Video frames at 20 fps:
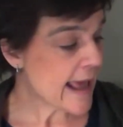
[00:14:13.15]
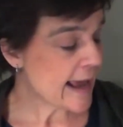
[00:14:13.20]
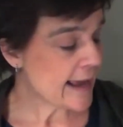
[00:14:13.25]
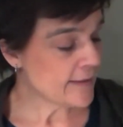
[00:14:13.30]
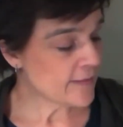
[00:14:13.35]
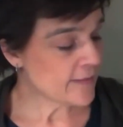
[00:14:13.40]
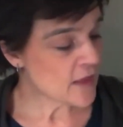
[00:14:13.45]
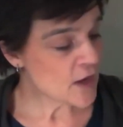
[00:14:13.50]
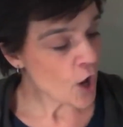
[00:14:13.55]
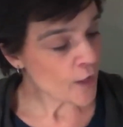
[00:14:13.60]

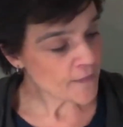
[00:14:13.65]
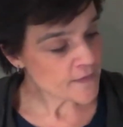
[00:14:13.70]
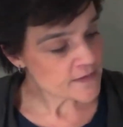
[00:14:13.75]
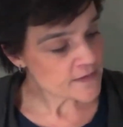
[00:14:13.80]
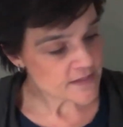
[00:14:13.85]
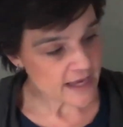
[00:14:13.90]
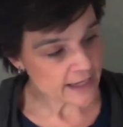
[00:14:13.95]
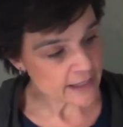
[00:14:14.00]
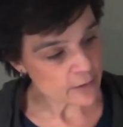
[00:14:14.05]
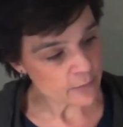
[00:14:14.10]
And then on the
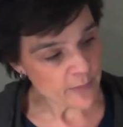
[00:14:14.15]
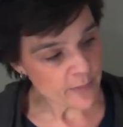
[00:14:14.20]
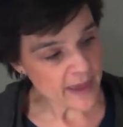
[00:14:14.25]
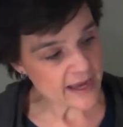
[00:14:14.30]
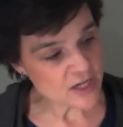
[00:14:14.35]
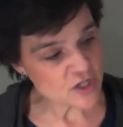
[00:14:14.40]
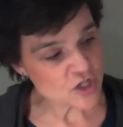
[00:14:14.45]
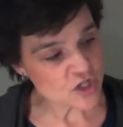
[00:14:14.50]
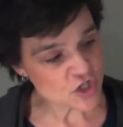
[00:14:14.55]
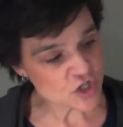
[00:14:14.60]
second
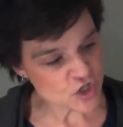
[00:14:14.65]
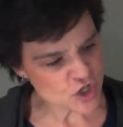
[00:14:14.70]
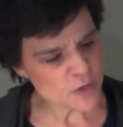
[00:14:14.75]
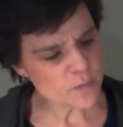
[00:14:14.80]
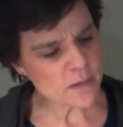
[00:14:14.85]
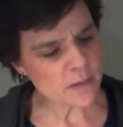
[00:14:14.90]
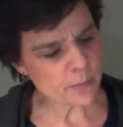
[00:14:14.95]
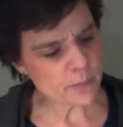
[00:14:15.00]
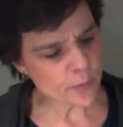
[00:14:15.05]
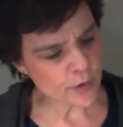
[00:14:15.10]
page, it should
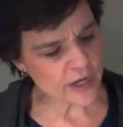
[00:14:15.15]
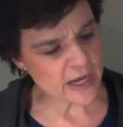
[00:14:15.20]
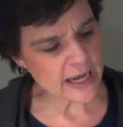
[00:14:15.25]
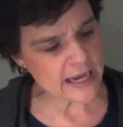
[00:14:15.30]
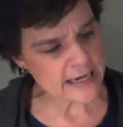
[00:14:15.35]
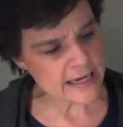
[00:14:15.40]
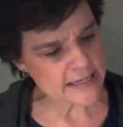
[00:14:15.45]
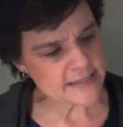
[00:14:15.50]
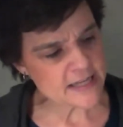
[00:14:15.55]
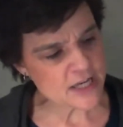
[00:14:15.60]
be pretty
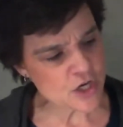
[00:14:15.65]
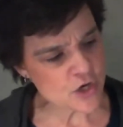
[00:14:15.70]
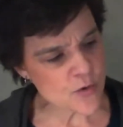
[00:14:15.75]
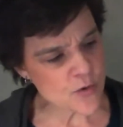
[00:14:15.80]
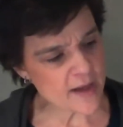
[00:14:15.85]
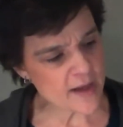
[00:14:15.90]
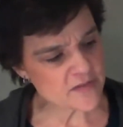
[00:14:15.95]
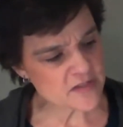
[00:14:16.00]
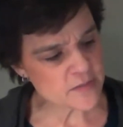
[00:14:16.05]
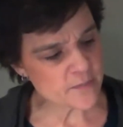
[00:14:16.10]
easy. You
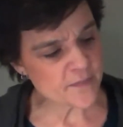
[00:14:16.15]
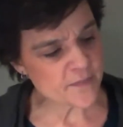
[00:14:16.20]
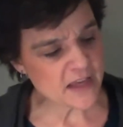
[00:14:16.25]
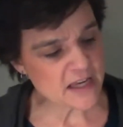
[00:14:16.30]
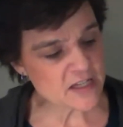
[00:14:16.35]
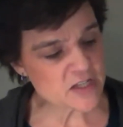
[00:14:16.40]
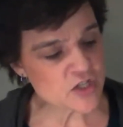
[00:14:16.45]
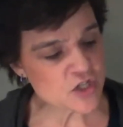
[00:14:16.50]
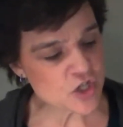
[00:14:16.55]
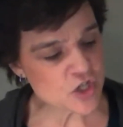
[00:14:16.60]
have some
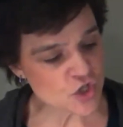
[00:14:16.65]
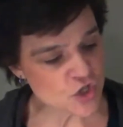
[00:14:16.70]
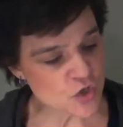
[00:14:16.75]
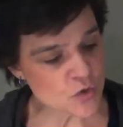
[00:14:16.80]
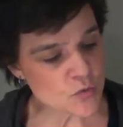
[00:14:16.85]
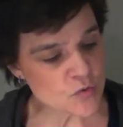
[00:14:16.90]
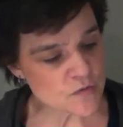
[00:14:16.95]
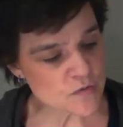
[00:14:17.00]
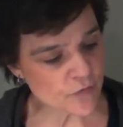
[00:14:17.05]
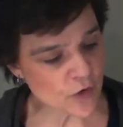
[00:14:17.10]
things to
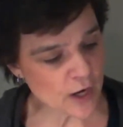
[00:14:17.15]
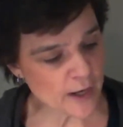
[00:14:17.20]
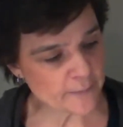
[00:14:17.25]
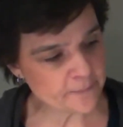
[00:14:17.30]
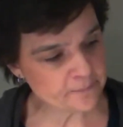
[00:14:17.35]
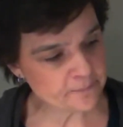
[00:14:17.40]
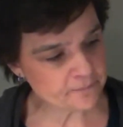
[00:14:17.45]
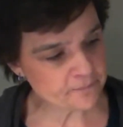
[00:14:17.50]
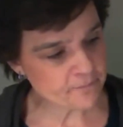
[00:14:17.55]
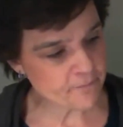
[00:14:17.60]
choose from.